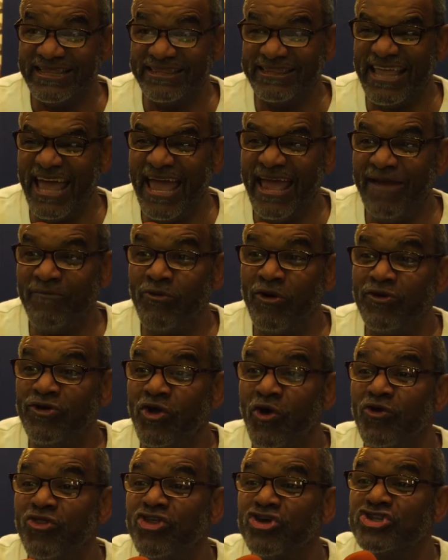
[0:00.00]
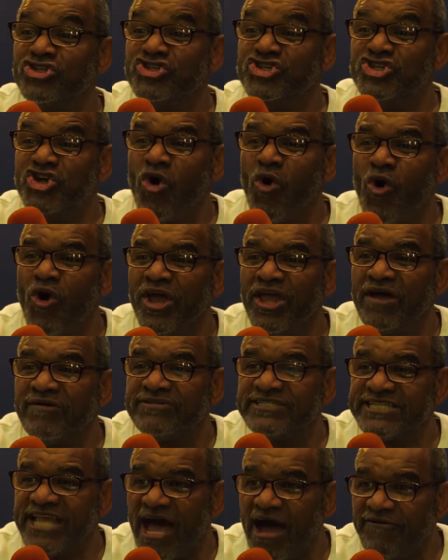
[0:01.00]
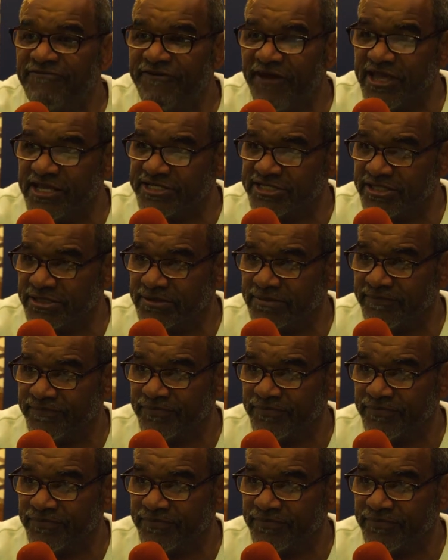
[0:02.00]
they will know the joy of salvation